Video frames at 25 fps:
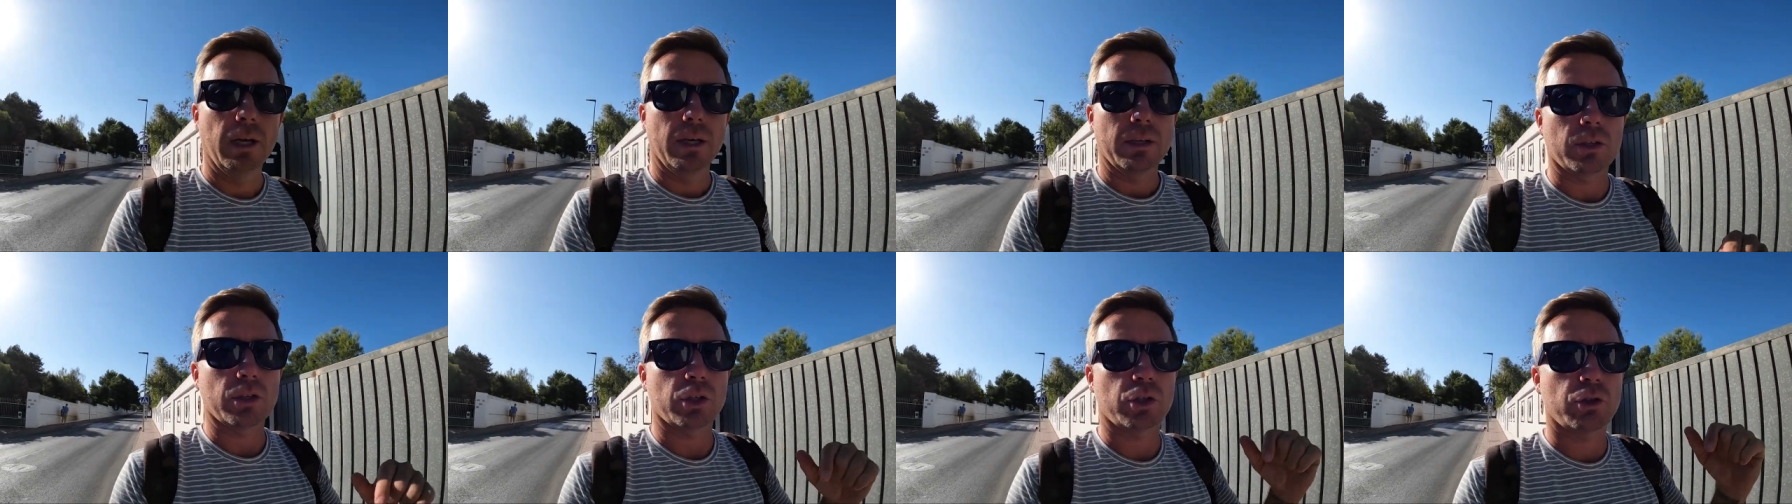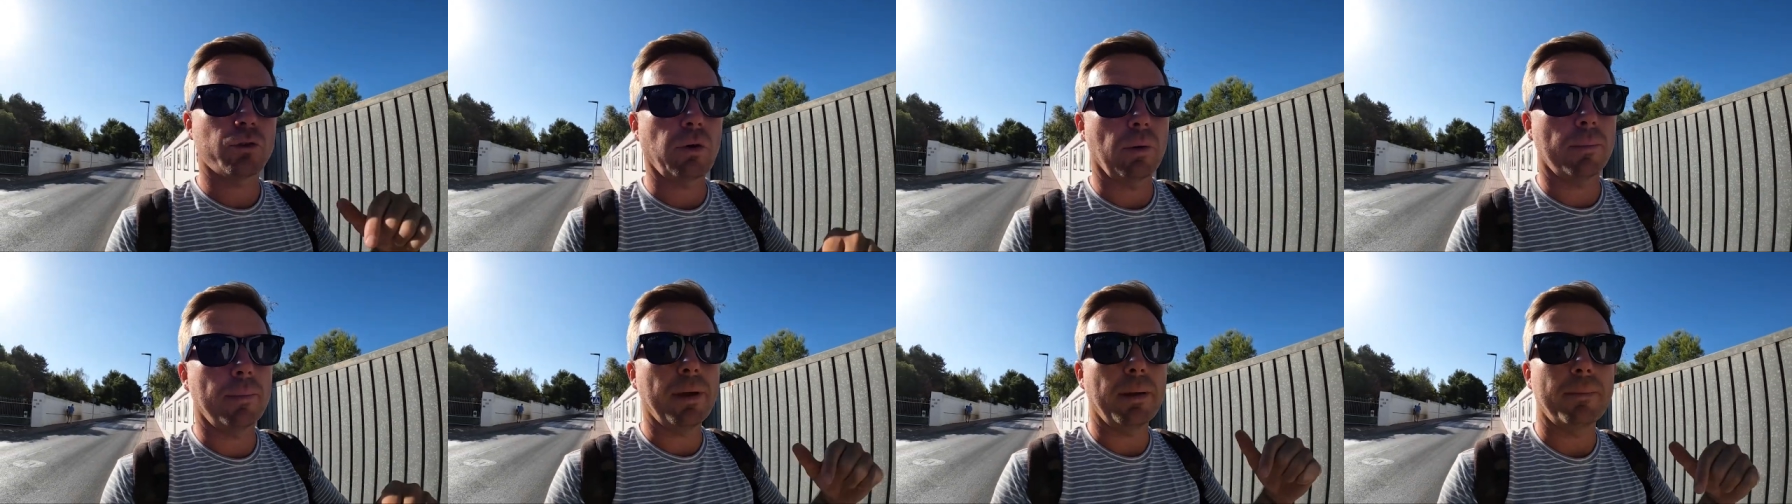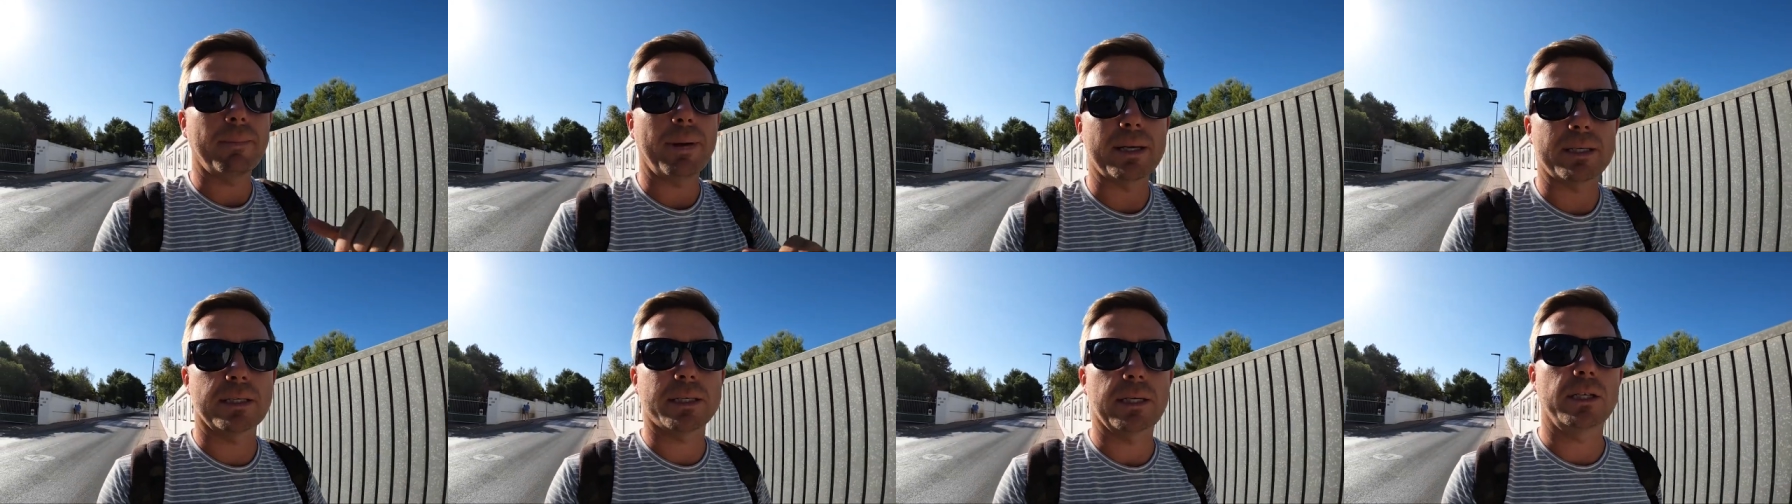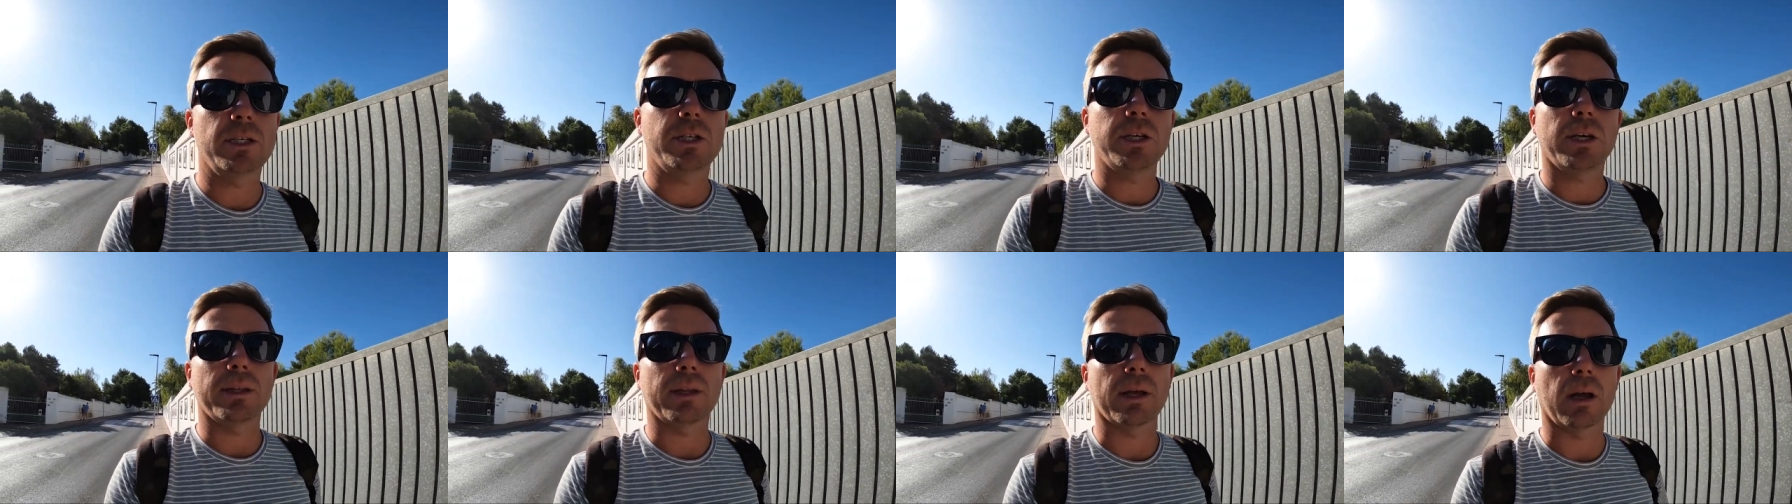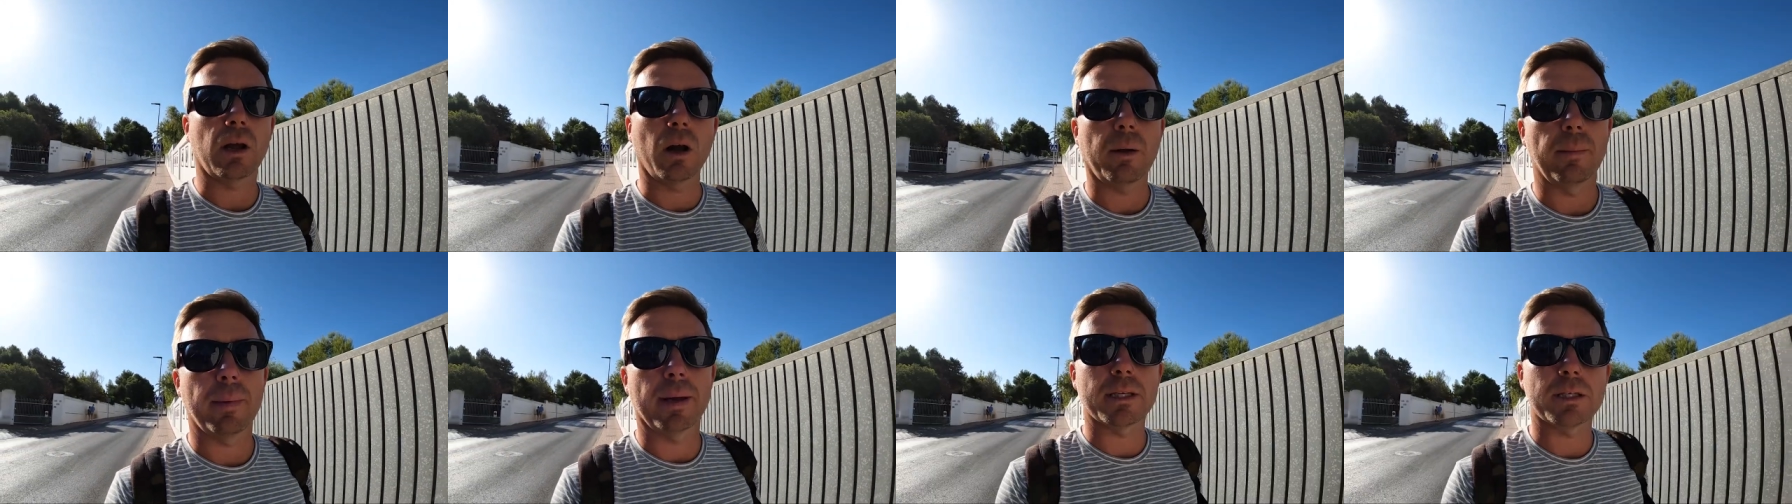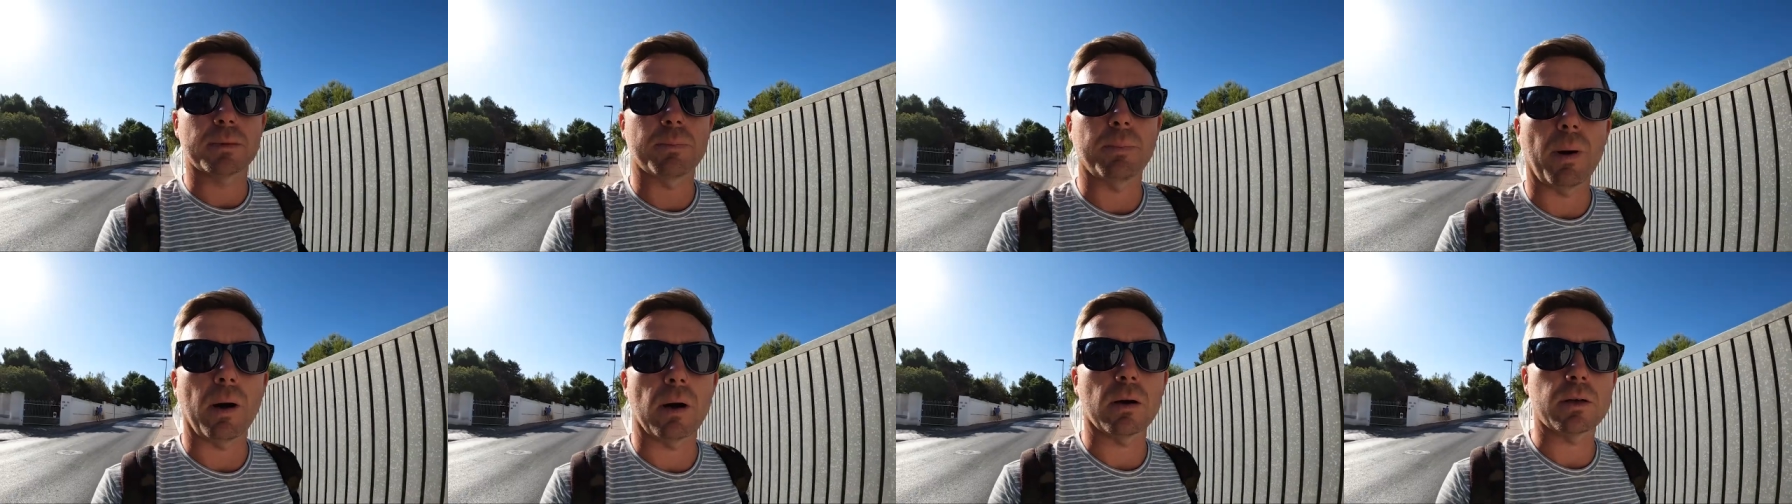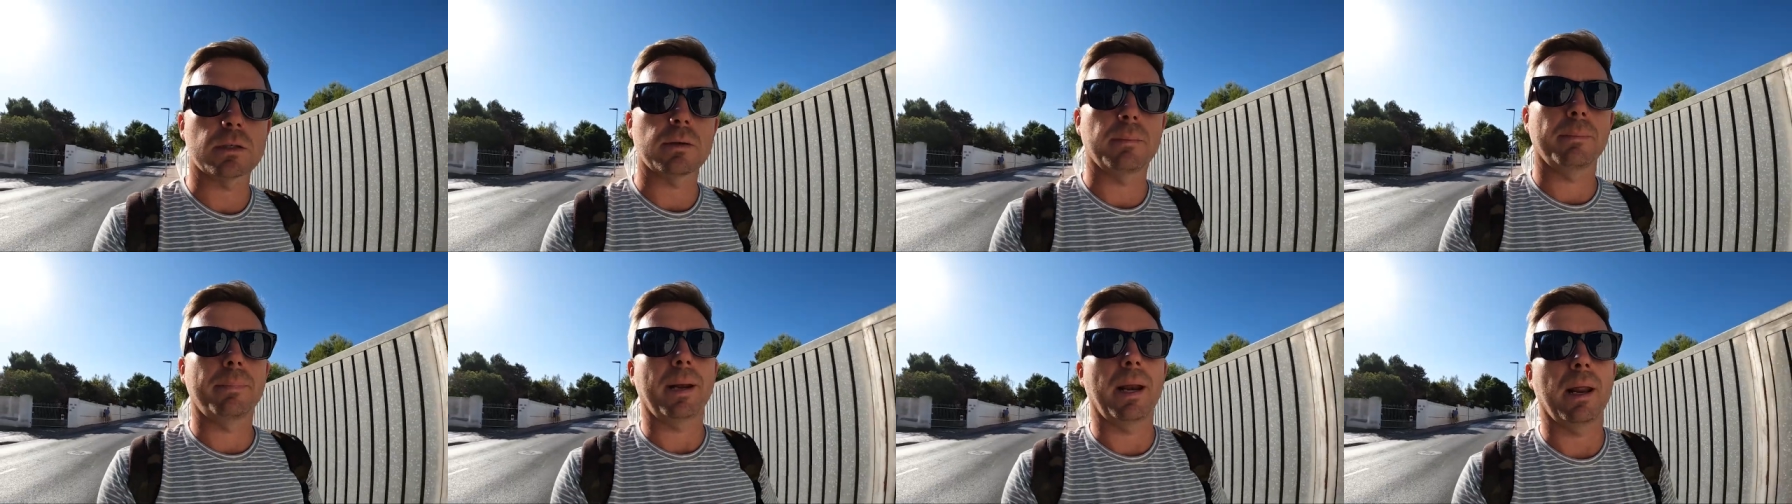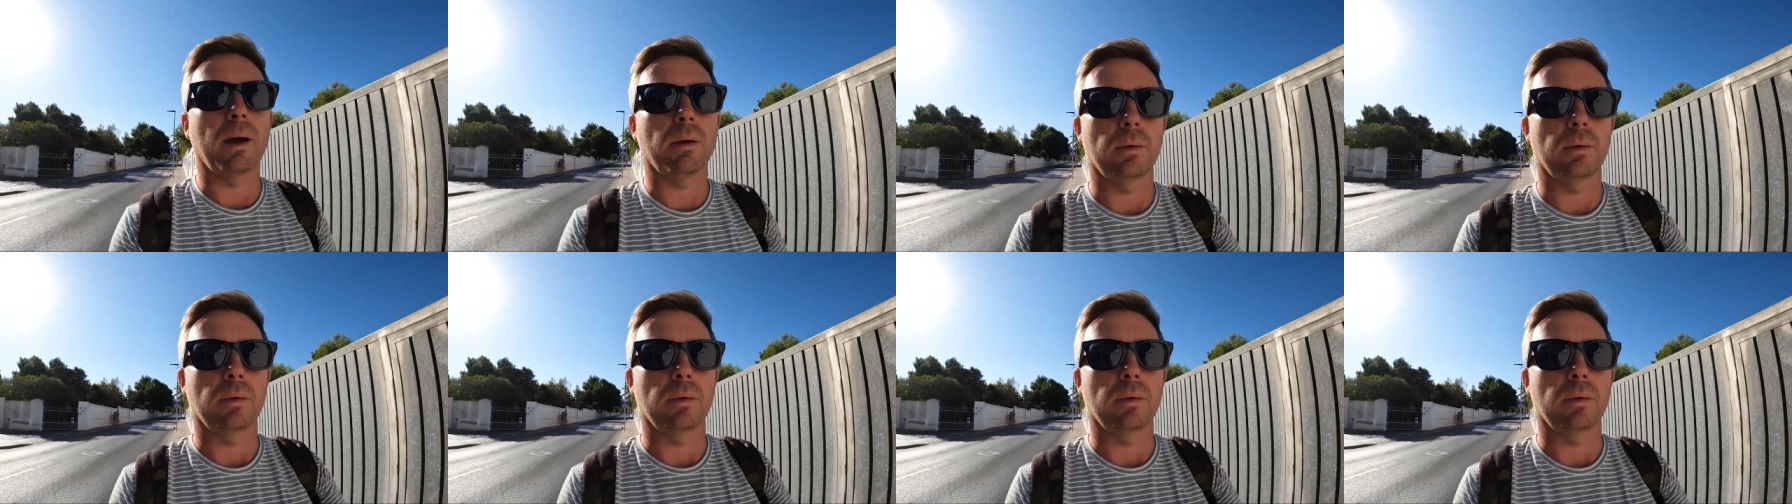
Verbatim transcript: just drop me a message in the comments box below.